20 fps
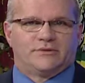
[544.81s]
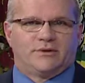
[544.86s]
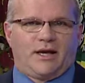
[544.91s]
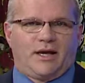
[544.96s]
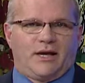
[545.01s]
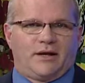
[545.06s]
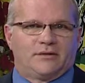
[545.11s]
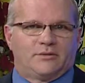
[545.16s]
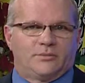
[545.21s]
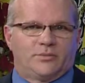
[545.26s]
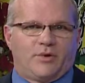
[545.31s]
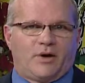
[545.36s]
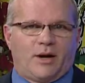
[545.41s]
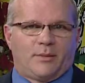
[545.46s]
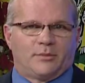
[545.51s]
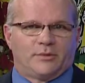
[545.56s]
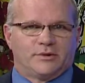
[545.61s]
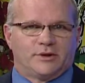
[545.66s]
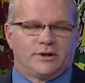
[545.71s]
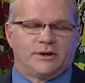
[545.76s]
are handled
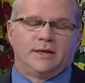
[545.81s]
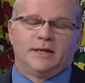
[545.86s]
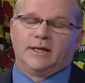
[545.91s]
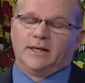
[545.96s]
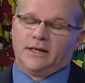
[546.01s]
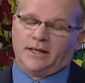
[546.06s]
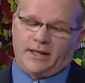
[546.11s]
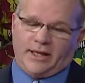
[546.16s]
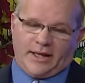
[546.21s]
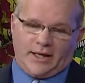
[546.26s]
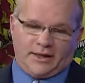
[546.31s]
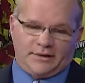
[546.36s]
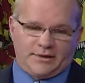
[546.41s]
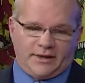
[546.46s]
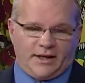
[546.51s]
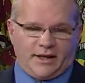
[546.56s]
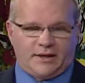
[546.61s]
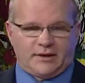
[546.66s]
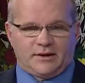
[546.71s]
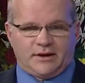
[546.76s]
properly. And
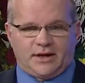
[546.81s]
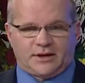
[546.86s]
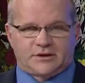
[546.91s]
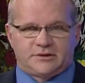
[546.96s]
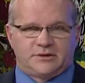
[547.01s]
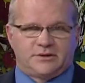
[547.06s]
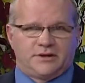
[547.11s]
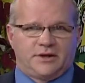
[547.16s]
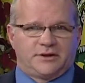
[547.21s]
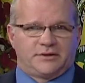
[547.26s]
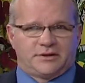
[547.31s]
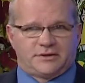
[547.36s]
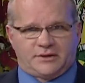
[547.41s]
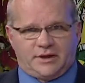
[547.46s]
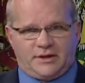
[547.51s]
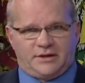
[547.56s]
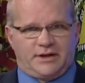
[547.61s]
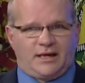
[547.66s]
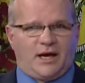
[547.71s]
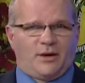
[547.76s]
the head election judge
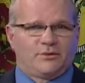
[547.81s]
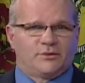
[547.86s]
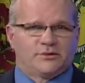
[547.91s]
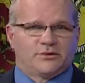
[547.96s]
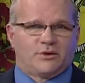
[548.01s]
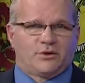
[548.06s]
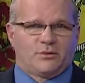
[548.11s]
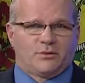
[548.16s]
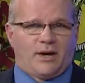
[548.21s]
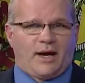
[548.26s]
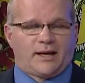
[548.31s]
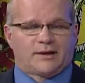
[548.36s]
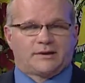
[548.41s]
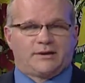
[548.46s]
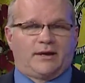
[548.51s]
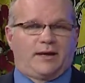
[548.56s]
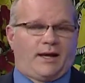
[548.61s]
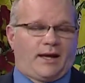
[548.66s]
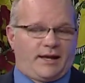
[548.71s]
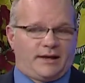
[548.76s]
said that was
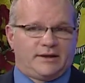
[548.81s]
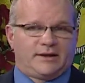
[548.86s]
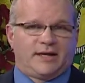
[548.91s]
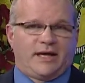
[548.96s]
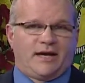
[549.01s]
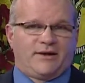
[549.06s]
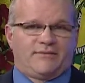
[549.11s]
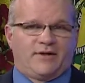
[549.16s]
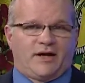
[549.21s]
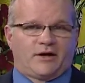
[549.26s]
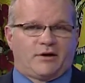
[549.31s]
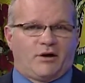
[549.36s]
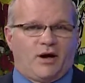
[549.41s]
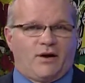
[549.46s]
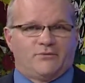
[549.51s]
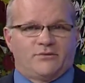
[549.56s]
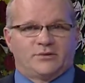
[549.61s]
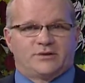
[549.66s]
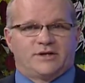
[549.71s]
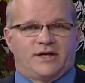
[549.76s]
correct. I didn't have that
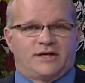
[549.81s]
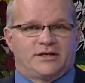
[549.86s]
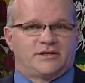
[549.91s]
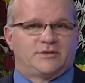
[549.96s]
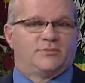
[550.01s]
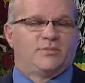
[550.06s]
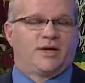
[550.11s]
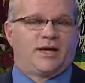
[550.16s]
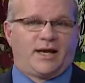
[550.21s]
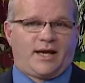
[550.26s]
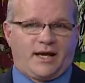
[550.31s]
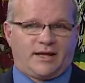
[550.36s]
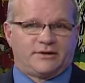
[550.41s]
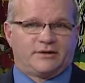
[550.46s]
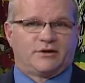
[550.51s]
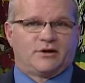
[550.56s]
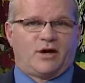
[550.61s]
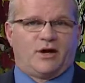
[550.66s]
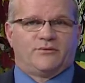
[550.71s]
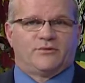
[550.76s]
conversation, but I had
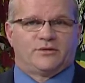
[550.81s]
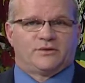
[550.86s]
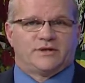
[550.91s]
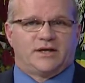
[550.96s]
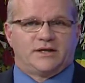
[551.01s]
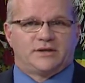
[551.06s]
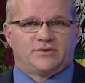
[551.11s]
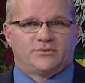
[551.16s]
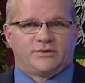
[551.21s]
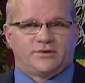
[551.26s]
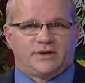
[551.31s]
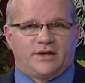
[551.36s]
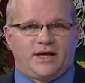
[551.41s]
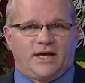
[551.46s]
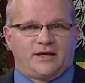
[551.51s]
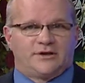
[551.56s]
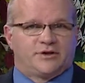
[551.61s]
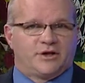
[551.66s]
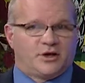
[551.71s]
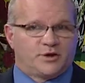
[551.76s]
the conversation with the
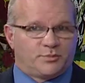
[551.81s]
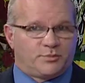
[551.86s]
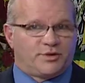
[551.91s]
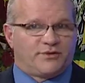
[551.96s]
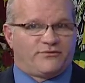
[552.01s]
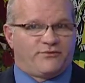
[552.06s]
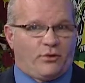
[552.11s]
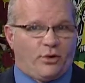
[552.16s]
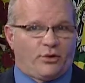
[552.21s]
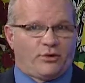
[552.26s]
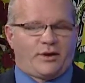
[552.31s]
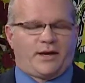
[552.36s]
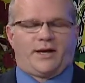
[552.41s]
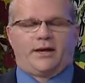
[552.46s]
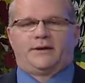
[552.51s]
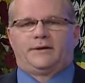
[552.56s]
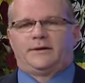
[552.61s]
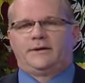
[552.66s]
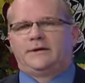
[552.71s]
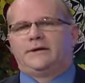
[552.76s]
head judge
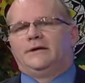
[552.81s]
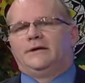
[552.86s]
beforehand.